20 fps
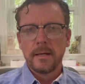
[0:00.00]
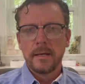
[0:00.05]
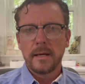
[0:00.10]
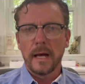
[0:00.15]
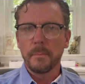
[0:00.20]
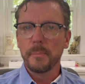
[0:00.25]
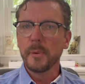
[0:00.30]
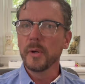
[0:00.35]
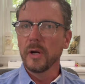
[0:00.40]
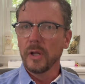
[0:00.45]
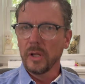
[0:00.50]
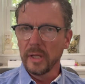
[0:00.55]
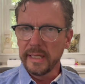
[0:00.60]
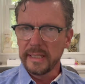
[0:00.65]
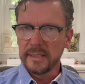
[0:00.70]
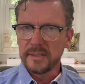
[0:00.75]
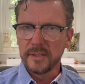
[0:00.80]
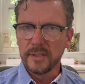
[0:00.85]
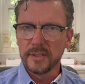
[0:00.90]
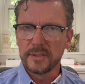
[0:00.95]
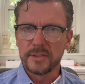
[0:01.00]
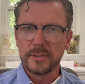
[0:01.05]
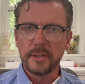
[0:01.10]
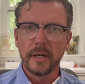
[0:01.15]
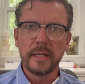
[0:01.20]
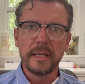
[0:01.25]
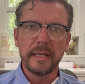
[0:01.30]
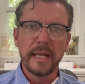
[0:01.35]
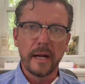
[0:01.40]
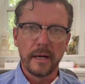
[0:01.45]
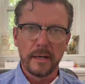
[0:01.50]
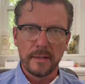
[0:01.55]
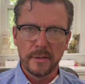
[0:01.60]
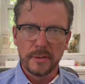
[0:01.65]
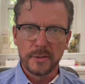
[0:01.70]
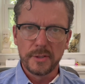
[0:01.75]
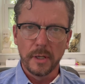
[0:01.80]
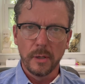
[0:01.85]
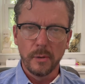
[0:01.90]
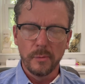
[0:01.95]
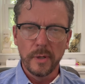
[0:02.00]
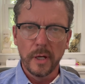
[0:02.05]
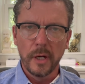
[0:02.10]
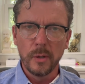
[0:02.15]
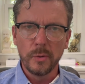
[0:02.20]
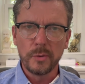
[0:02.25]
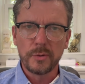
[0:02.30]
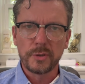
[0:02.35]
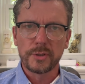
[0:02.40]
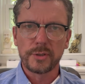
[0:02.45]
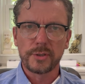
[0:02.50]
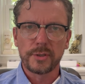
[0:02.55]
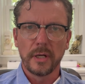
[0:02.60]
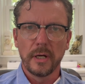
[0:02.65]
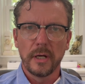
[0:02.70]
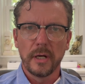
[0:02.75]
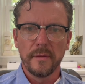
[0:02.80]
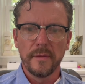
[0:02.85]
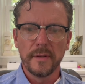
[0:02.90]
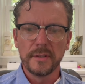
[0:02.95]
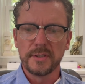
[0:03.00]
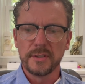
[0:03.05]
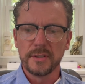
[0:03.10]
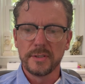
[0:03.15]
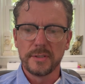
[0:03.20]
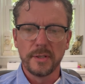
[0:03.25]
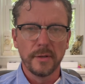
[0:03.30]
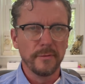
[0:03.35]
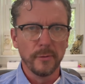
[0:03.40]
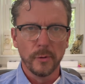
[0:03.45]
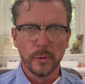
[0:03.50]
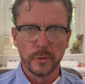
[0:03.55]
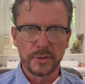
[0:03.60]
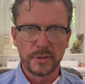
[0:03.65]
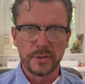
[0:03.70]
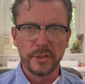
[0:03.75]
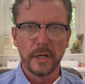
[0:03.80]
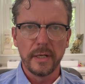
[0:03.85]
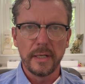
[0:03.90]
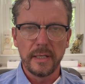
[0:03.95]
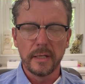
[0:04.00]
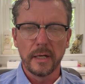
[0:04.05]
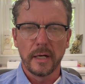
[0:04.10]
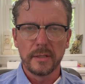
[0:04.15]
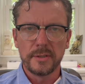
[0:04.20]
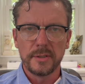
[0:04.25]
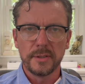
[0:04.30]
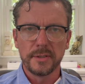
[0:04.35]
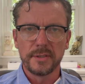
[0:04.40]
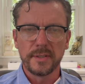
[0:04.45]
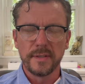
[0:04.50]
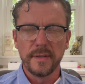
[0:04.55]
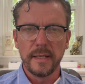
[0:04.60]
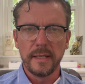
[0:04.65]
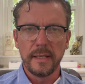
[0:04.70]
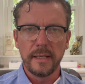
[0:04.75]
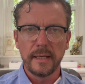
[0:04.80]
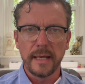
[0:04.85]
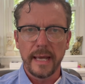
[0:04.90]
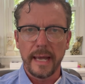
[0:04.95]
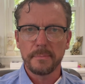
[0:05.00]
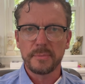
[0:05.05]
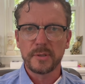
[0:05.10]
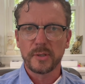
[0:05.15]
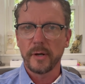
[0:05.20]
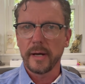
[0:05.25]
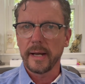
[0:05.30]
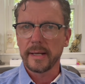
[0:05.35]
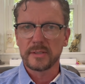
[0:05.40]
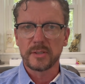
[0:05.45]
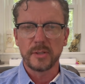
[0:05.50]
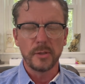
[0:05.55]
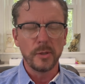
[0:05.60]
I put a link to this study down in the show notes. This is the full study, not just the abstract, so